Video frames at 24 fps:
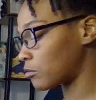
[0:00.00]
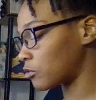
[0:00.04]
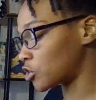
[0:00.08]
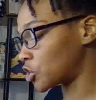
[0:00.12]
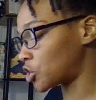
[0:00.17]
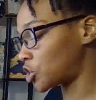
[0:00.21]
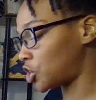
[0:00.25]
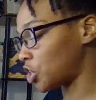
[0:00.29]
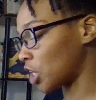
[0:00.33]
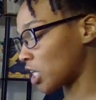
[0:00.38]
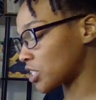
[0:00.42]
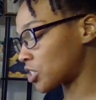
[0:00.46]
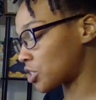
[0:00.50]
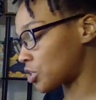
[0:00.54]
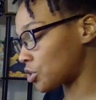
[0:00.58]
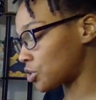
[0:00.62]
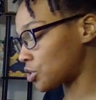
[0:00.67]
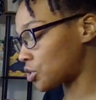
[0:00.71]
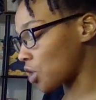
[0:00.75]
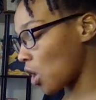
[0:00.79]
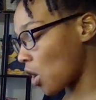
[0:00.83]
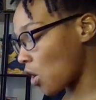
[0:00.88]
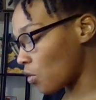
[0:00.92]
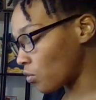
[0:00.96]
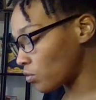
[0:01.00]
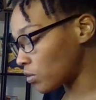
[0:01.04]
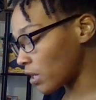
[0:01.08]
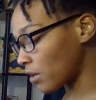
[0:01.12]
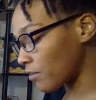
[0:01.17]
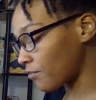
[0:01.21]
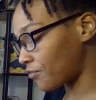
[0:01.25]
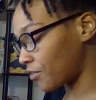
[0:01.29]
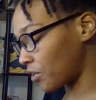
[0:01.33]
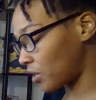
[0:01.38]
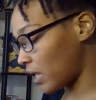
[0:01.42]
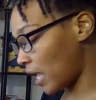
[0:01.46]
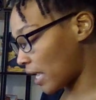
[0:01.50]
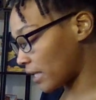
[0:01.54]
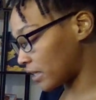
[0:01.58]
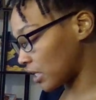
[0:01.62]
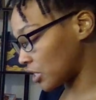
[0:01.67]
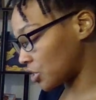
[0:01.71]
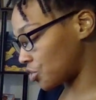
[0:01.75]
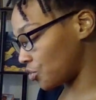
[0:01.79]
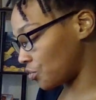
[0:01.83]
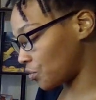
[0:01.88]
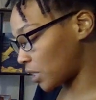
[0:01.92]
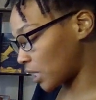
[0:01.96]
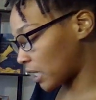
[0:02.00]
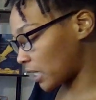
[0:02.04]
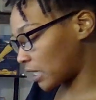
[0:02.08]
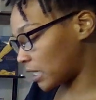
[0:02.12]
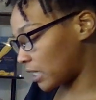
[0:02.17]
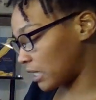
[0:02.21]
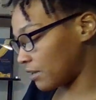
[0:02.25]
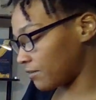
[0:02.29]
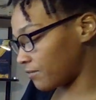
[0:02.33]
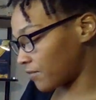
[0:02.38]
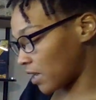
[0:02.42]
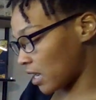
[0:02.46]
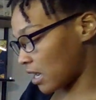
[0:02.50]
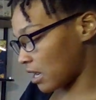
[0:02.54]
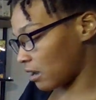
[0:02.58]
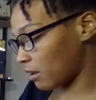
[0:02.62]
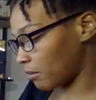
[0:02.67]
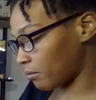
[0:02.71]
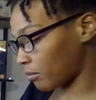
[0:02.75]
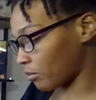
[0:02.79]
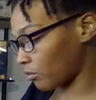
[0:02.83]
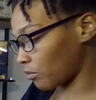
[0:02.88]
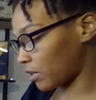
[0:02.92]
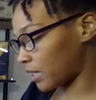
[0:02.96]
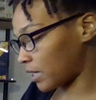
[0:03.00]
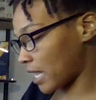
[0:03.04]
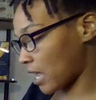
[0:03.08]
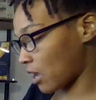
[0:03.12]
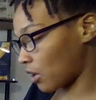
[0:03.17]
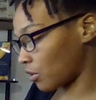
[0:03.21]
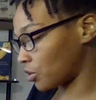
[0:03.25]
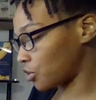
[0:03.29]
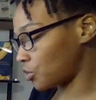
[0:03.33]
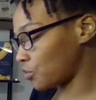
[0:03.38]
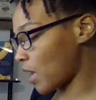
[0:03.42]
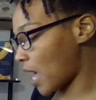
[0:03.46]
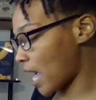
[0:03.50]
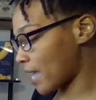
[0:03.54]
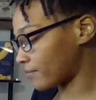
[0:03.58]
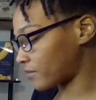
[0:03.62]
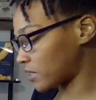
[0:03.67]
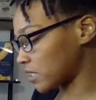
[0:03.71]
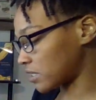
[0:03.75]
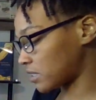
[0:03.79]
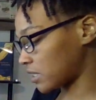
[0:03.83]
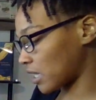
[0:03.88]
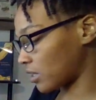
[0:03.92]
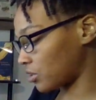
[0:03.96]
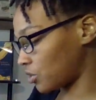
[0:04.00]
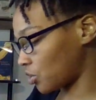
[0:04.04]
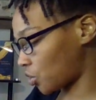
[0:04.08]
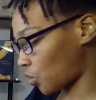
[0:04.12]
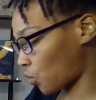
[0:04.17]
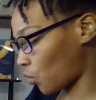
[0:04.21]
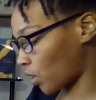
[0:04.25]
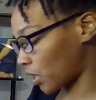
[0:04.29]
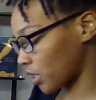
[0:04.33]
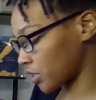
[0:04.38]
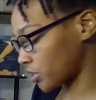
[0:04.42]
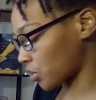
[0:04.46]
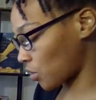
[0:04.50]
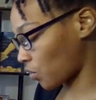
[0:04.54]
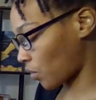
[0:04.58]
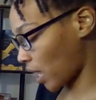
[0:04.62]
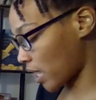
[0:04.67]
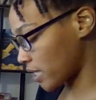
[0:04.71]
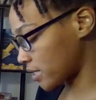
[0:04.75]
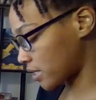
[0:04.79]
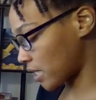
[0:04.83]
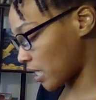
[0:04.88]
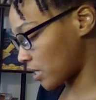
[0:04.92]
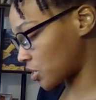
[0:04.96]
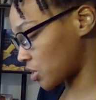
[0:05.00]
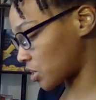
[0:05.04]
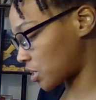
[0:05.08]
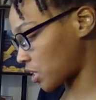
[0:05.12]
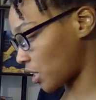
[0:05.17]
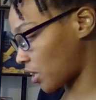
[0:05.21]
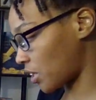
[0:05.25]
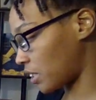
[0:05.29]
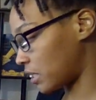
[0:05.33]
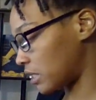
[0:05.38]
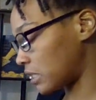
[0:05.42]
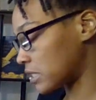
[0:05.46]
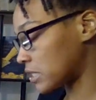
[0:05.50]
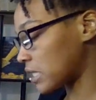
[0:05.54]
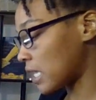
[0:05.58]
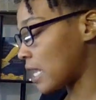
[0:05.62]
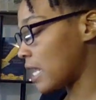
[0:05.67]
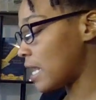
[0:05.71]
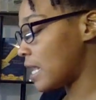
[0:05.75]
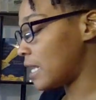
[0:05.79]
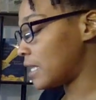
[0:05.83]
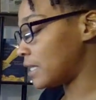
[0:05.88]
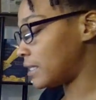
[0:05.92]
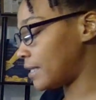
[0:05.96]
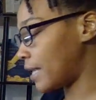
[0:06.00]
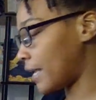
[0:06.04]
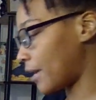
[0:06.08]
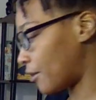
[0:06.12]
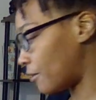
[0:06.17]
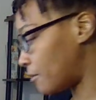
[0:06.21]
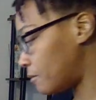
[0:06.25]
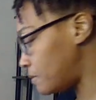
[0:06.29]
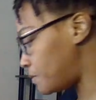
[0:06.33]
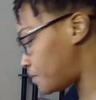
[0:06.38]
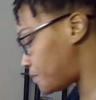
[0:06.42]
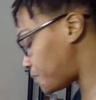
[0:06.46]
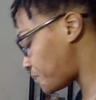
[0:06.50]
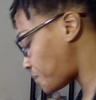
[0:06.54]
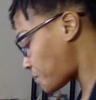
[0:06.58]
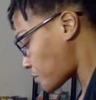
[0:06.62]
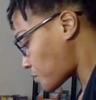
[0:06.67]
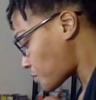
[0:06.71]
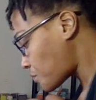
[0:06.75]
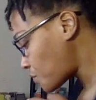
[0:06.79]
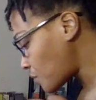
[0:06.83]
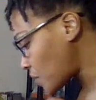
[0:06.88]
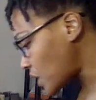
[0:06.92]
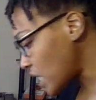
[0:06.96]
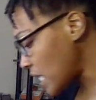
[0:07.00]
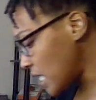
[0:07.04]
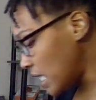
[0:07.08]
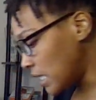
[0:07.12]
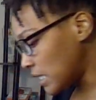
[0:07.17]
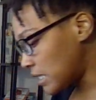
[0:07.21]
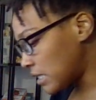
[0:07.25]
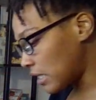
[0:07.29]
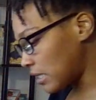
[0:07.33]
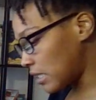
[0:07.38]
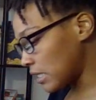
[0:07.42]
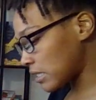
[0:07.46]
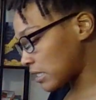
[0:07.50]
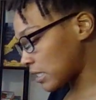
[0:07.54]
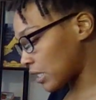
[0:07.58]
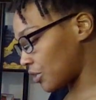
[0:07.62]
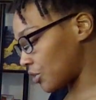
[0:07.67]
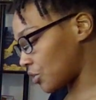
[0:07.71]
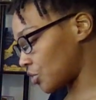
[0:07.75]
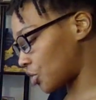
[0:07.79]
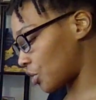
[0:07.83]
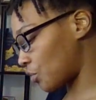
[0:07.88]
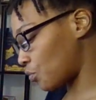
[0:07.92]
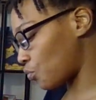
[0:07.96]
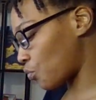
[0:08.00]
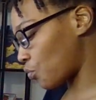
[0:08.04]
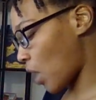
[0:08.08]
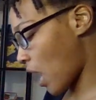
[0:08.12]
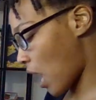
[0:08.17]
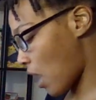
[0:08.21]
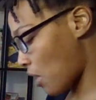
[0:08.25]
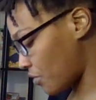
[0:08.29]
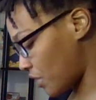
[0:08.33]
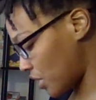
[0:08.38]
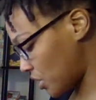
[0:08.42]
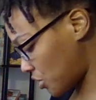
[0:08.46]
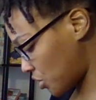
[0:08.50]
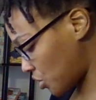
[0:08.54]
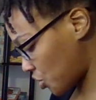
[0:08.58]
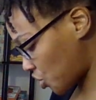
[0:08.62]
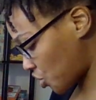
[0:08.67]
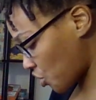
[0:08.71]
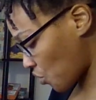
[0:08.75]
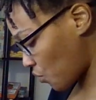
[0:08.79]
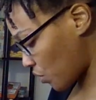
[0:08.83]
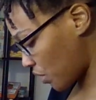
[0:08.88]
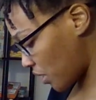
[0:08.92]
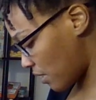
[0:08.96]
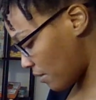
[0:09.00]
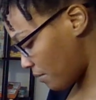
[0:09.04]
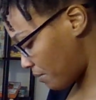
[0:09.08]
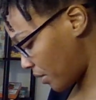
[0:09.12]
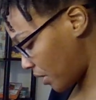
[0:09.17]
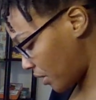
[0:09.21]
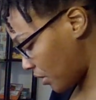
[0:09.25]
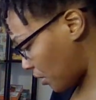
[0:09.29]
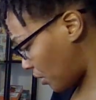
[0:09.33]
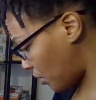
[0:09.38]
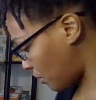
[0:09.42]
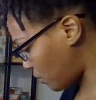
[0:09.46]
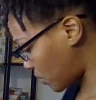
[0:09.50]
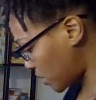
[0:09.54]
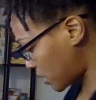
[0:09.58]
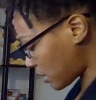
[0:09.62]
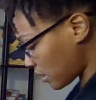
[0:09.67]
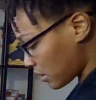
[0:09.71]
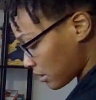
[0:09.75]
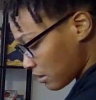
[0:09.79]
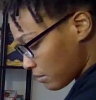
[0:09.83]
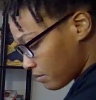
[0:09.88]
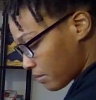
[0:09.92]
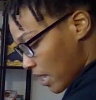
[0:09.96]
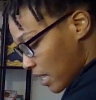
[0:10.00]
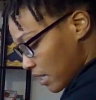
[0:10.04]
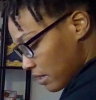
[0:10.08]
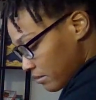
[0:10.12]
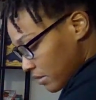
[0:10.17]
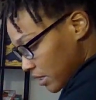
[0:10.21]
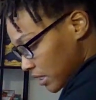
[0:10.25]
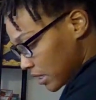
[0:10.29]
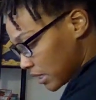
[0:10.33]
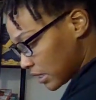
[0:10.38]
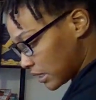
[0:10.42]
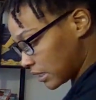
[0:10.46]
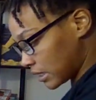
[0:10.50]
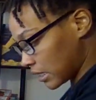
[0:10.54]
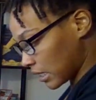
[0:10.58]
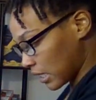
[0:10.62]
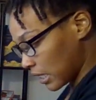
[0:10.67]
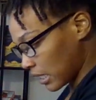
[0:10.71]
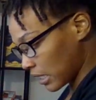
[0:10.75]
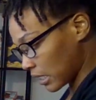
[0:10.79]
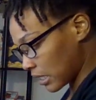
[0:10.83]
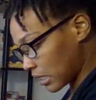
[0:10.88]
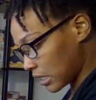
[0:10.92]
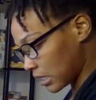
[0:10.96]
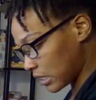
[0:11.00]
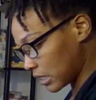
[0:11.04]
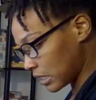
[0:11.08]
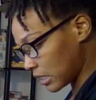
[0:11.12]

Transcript: Just don't feel like that you can give up. Now, you have to stay the course, okay, Sagittarius? Now, into this energy, how this is showing up here. What's at the bottom of the deck?